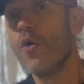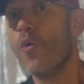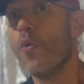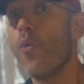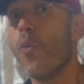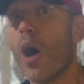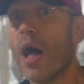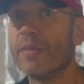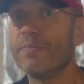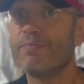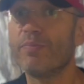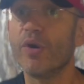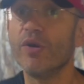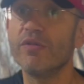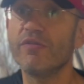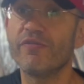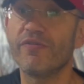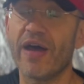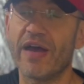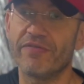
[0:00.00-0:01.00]

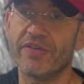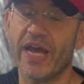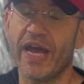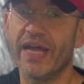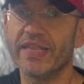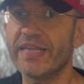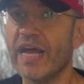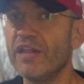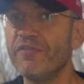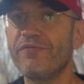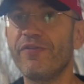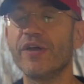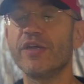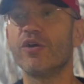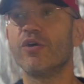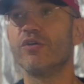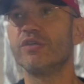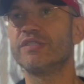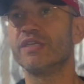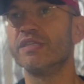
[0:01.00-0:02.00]
1.5, yeah, and
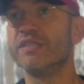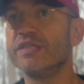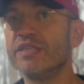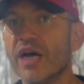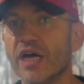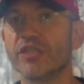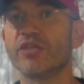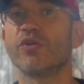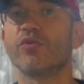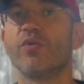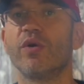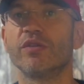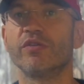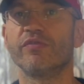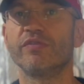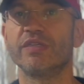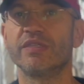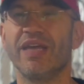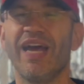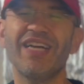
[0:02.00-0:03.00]
alpha-yo is another one of these.